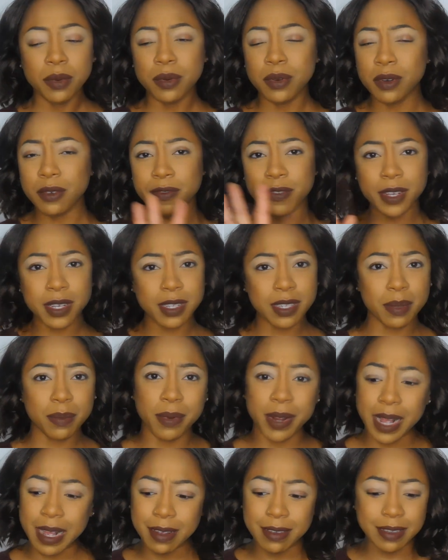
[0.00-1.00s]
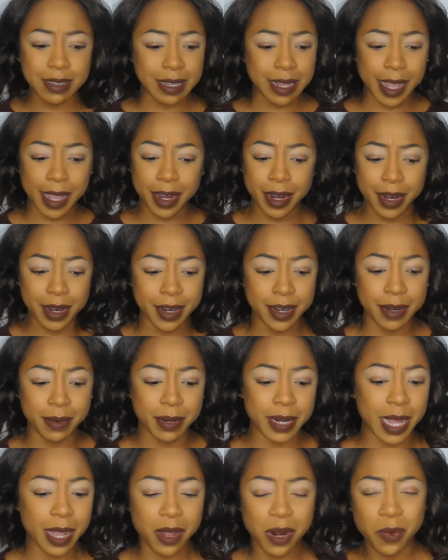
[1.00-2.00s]
We'll fix the brows later.
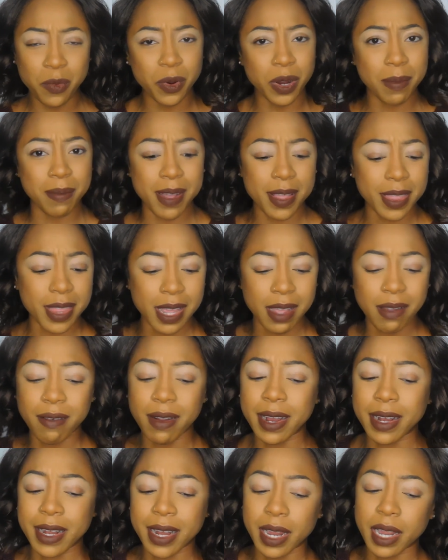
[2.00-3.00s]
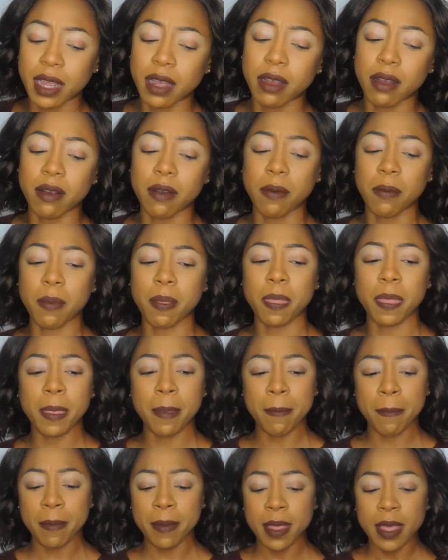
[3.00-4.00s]
We're not gonna worry about that right now.
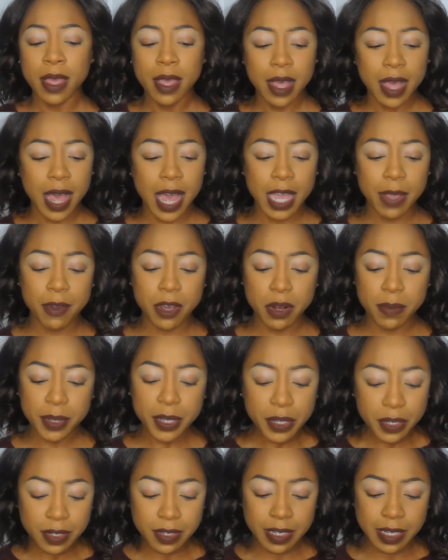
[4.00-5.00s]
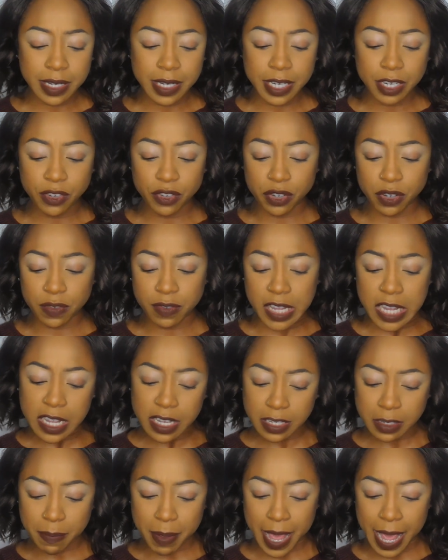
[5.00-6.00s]
I'm gonna be using the
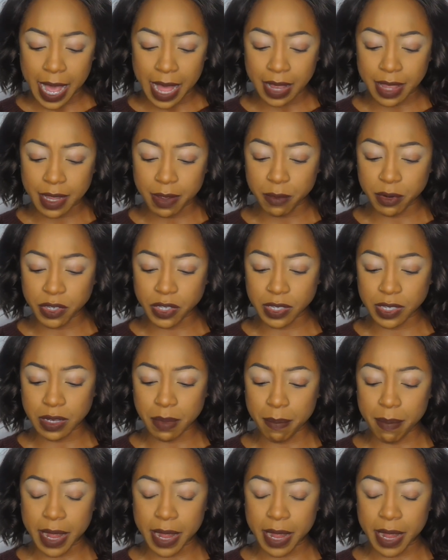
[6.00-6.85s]
Juvias palette, which is the